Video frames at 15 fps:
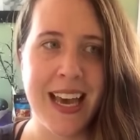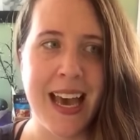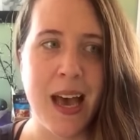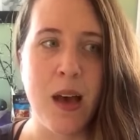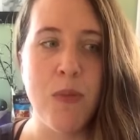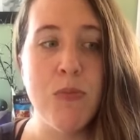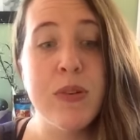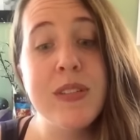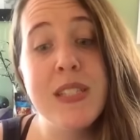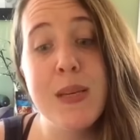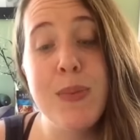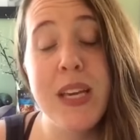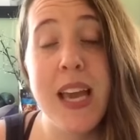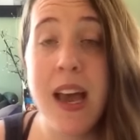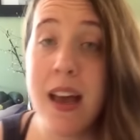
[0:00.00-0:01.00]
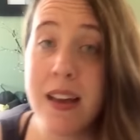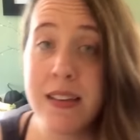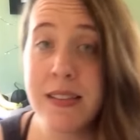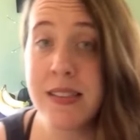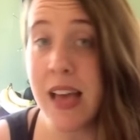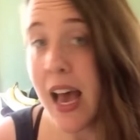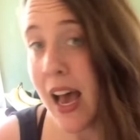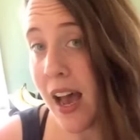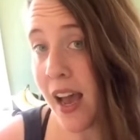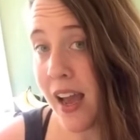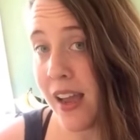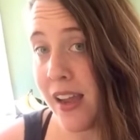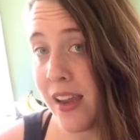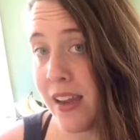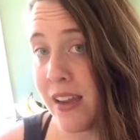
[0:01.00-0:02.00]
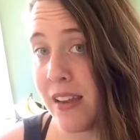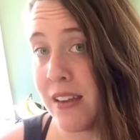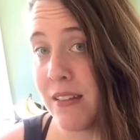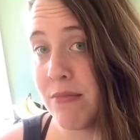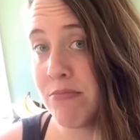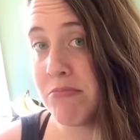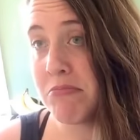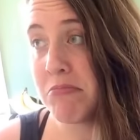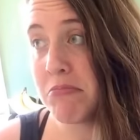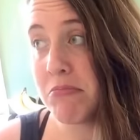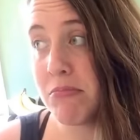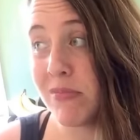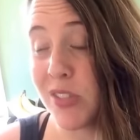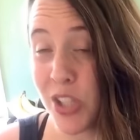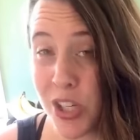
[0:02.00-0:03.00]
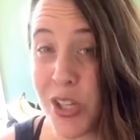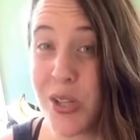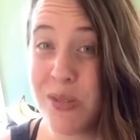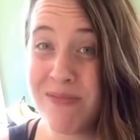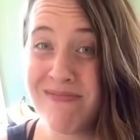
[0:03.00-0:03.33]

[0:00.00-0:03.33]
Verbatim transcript: uh, mostly because I look